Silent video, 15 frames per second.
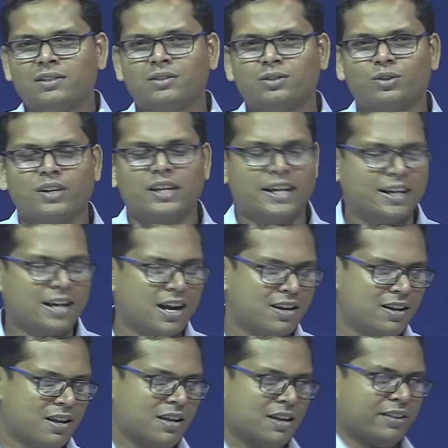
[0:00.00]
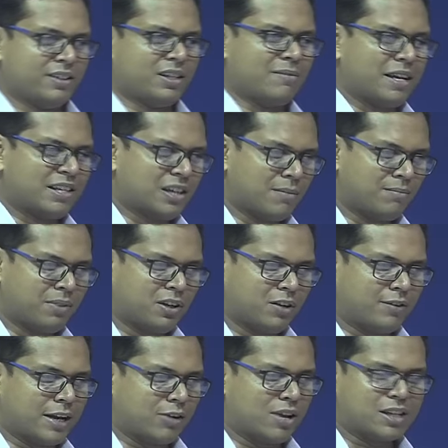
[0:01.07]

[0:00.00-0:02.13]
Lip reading: so here are some example of regular